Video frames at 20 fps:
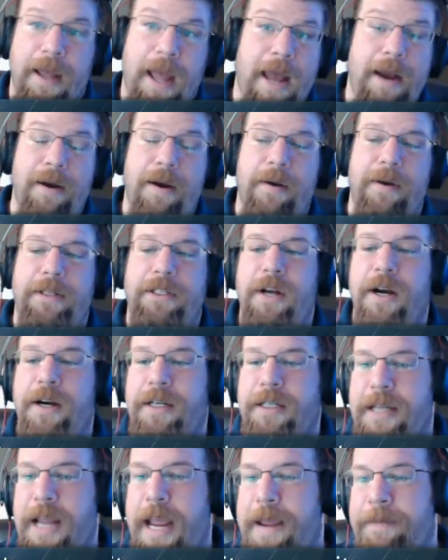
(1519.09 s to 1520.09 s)
I don't know. It's hard
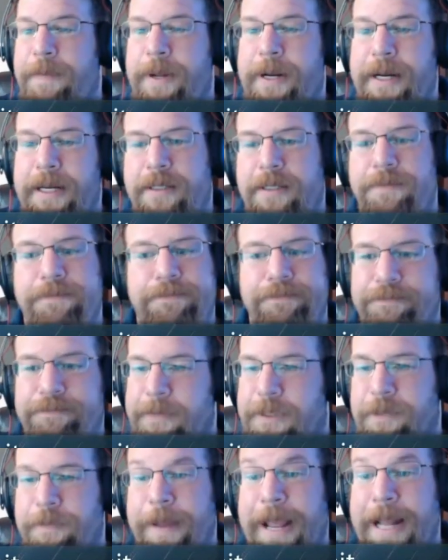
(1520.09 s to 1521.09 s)
to say, but it's
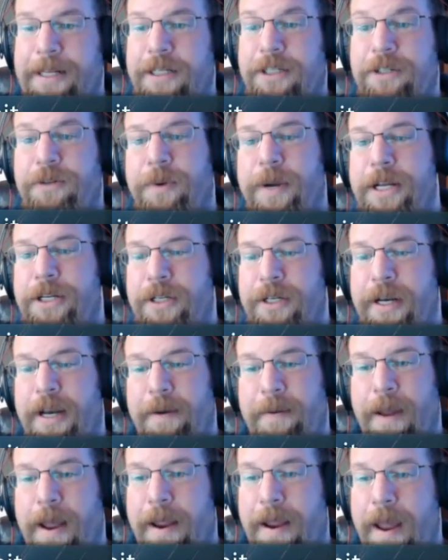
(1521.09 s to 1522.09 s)
it's a bad situation.
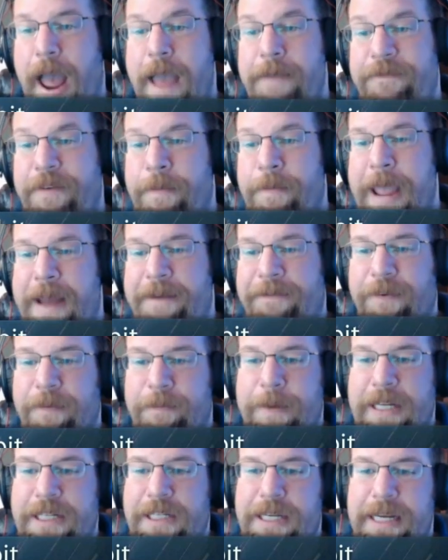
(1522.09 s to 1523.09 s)
I, I feel bad for
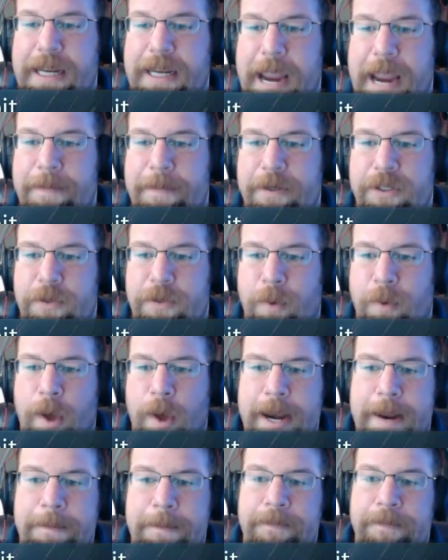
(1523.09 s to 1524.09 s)
P C gamers who
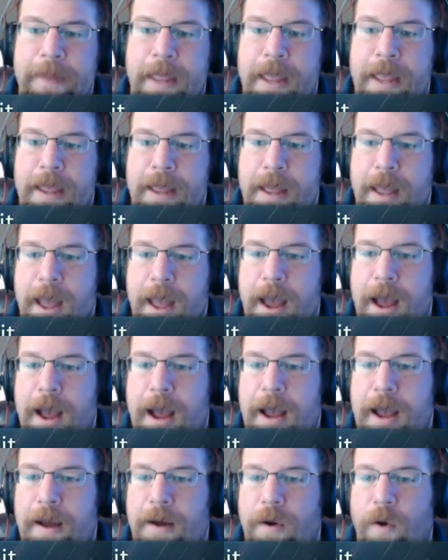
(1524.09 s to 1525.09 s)
bought it.
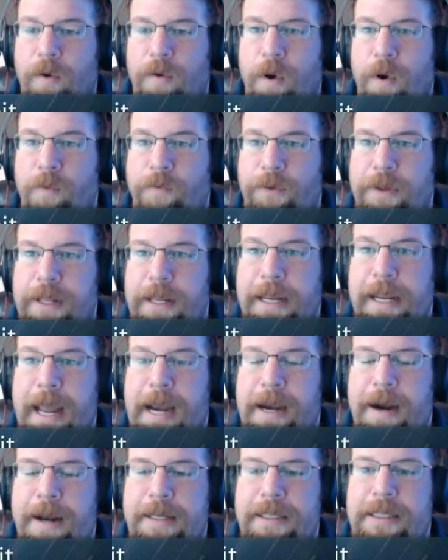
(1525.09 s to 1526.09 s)
Uh, ho hopefully you got
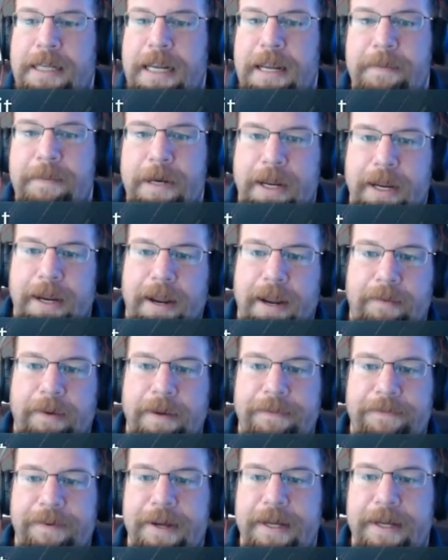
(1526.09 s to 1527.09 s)
it on Steam and you can get a
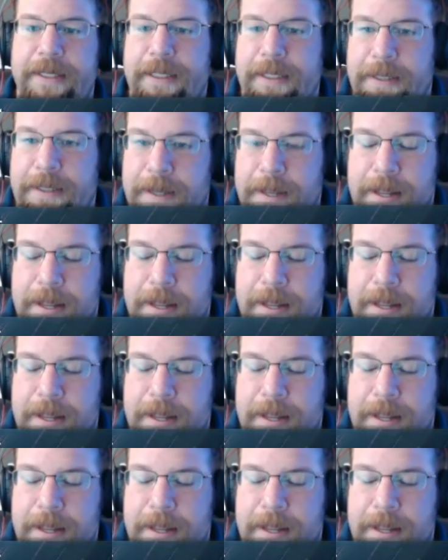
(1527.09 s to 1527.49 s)
refund.